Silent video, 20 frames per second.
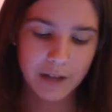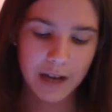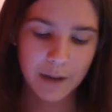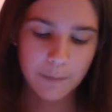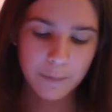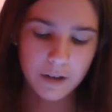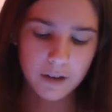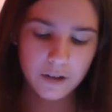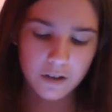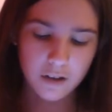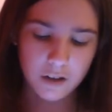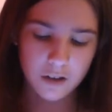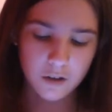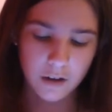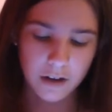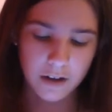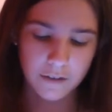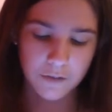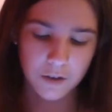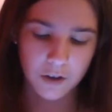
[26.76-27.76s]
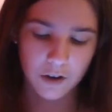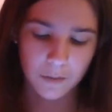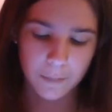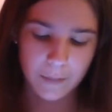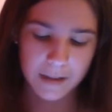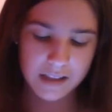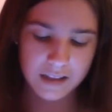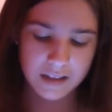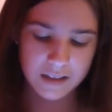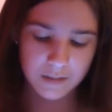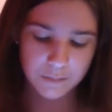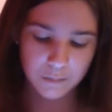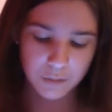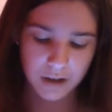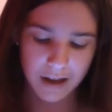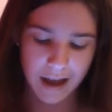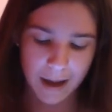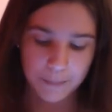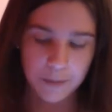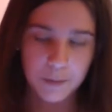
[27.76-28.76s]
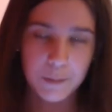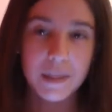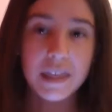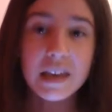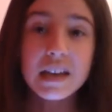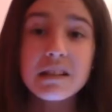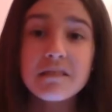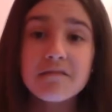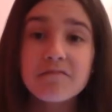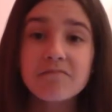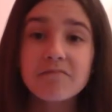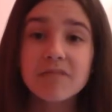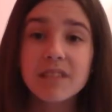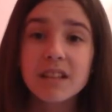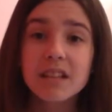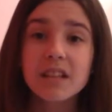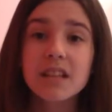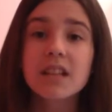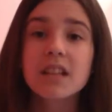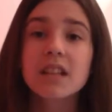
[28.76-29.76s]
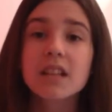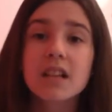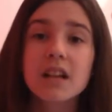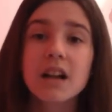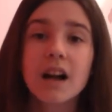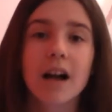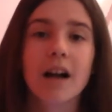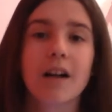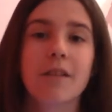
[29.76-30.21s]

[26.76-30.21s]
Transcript: we got quite a few comments, I'm pretty happy with it. I